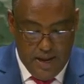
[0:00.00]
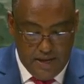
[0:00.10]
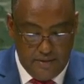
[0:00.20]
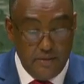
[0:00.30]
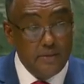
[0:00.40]

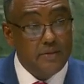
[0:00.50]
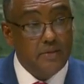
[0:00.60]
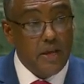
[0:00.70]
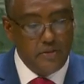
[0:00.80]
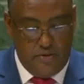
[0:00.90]
At this
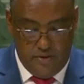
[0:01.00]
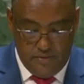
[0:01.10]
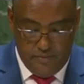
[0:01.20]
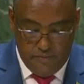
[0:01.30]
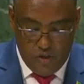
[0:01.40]
stage,
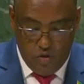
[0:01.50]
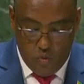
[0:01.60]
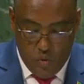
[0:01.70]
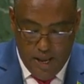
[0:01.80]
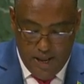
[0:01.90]

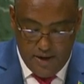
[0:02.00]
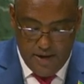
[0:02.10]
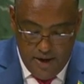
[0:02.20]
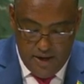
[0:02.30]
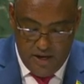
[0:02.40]
we are
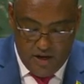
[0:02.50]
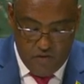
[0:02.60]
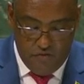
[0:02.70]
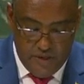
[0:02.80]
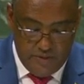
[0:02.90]
nearly
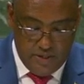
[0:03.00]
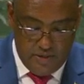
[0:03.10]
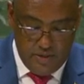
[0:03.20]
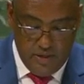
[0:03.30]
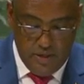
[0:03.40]

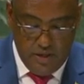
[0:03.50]
convinced